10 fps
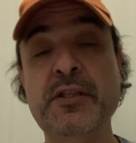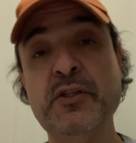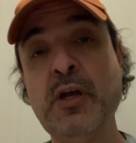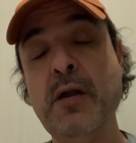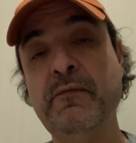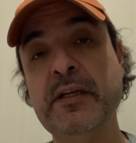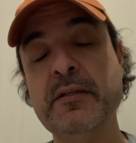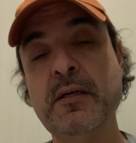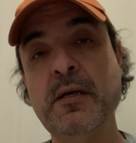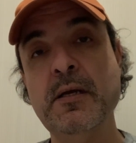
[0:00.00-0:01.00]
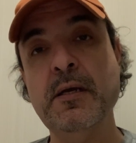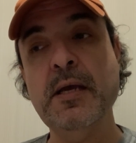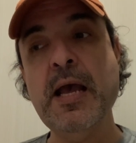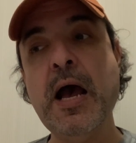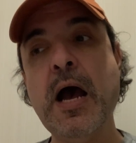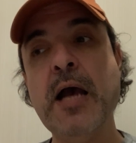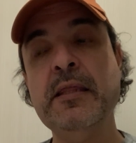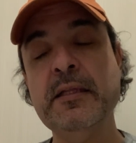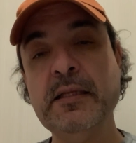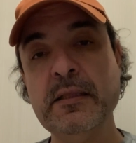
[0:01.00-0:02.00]
in this conflict. I
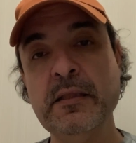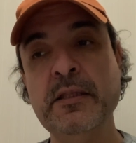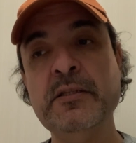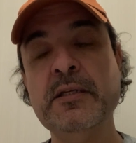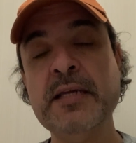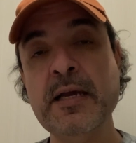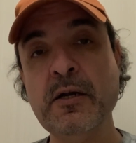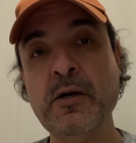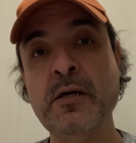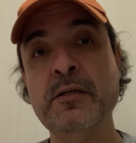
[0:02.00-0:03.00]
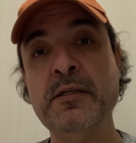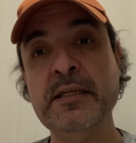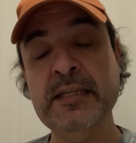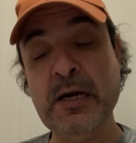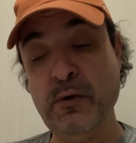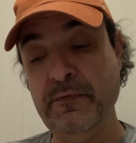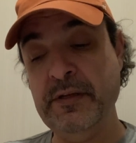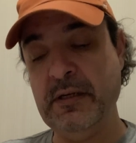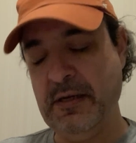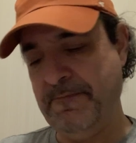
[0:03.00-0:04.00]
think that this attack on
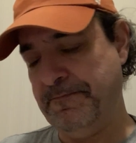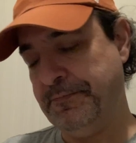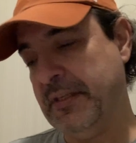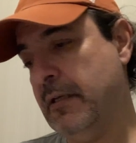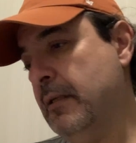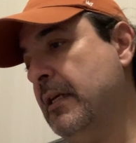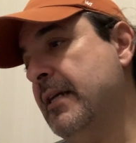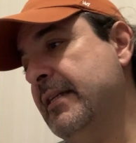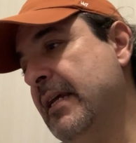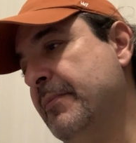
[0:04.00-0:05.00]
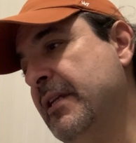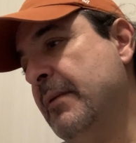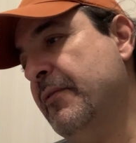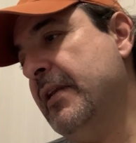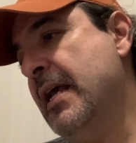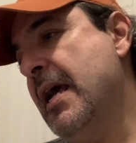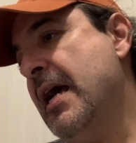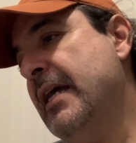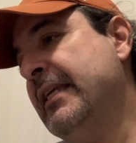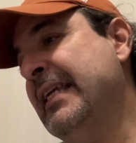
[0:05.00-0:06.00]
God damn the name of it,
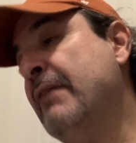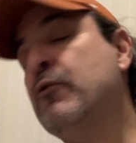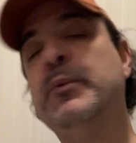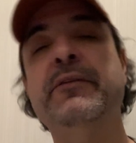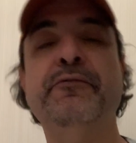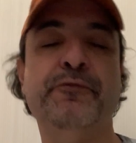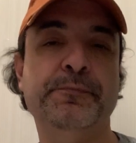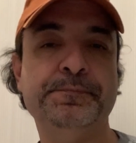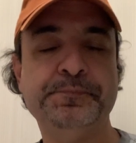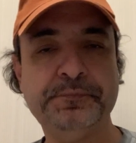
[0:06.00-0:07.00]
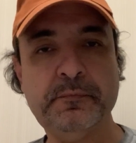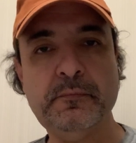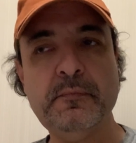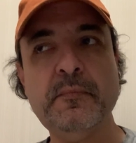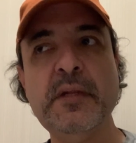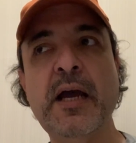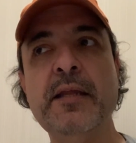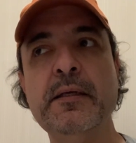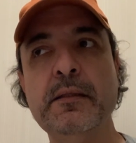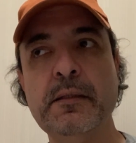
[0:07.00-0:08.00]
Yavoriv, I
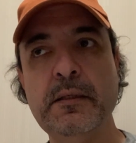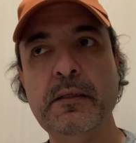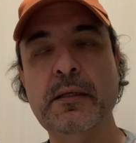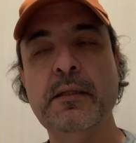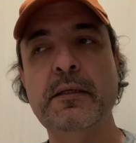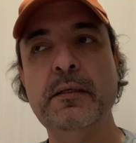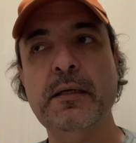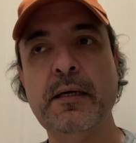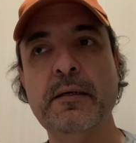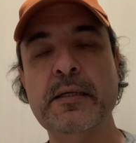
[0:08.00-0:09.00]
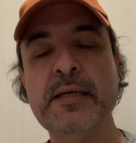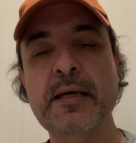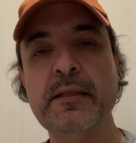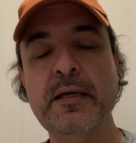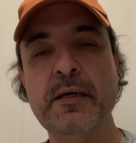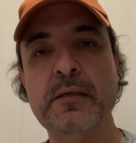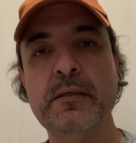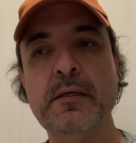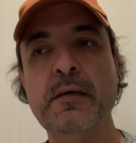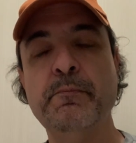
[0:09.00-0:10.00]
think the attack there
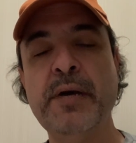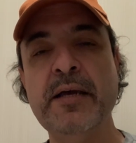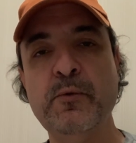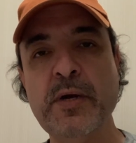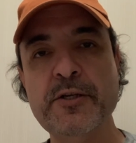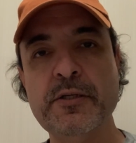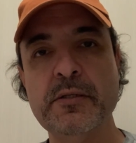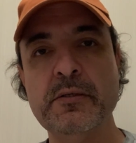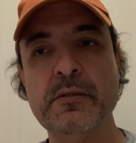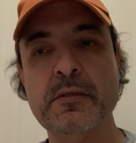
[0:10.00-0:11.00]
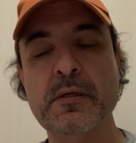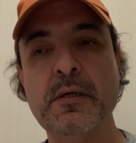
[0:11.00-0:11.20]
by the Russians